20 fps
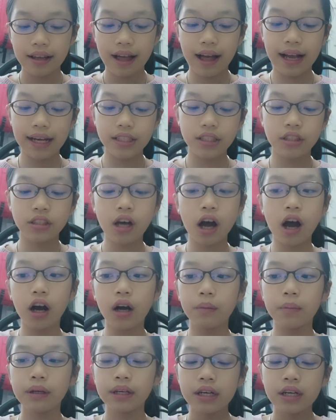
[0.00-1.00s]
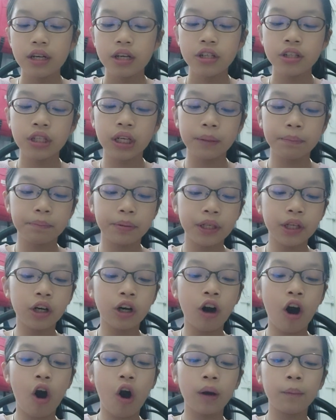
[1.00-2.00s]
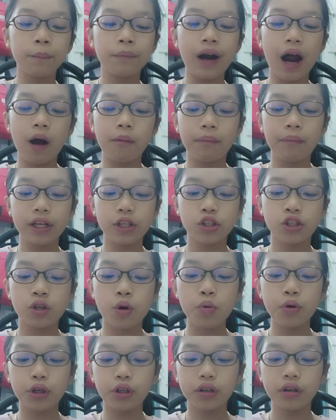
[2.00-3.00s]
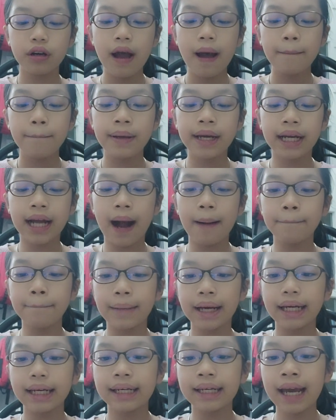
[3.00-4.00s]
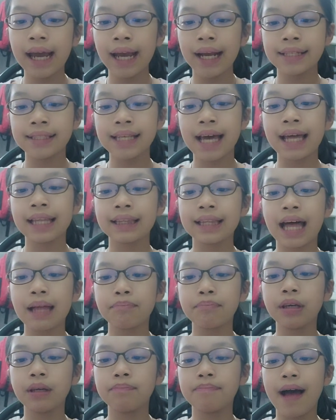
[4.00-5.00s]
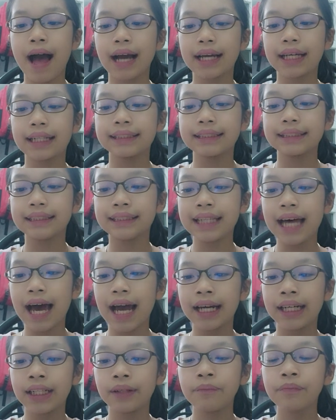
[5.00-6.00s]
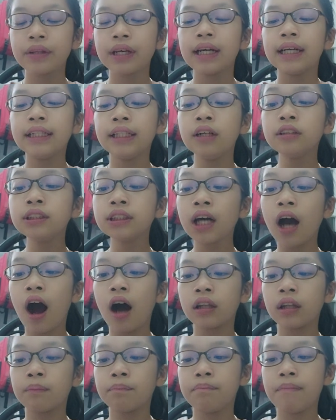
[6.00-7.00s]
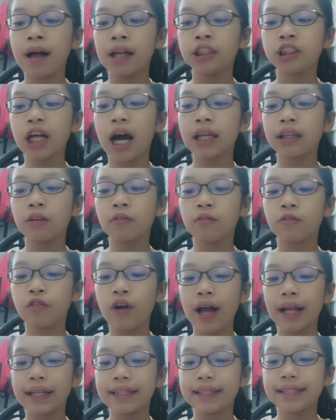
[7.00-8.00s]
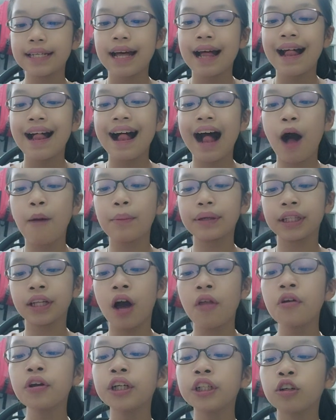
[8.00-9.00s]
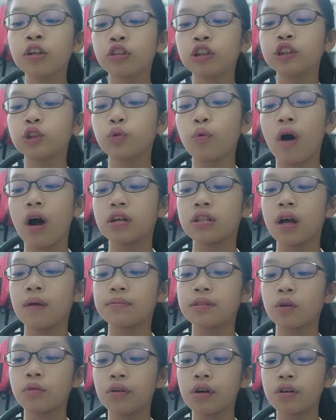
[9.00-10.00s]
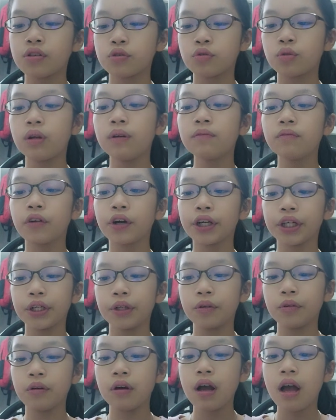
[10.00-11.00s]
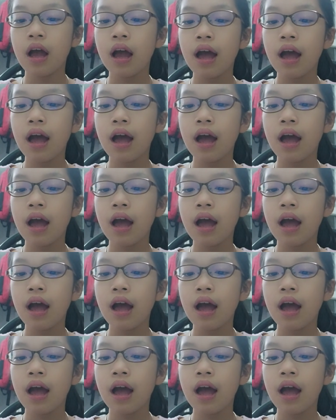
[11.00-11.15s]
I sob. She put her arm round my shoulder, picked up my case, and led me back inside. "You sit on the bench at the front. I'll make the other children squash up so there's room for you.